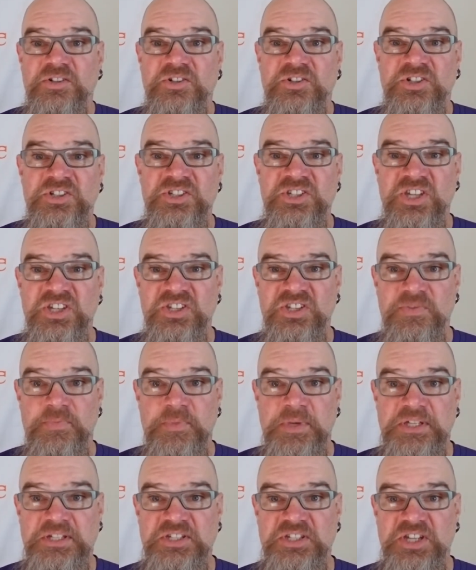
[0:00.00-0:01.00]
let's get some
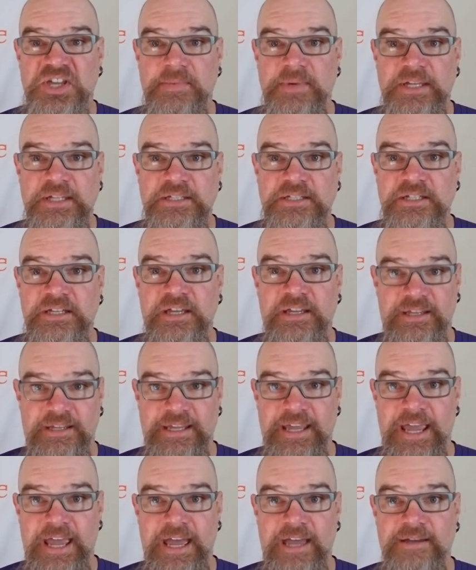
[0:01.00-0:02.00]
exhibits.
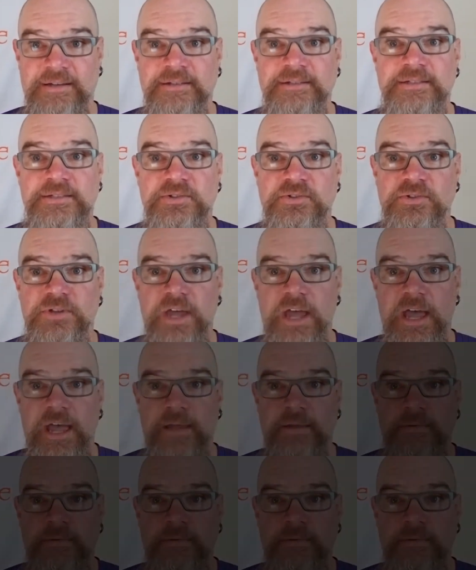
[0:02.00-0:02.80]
Yeah, let's do that.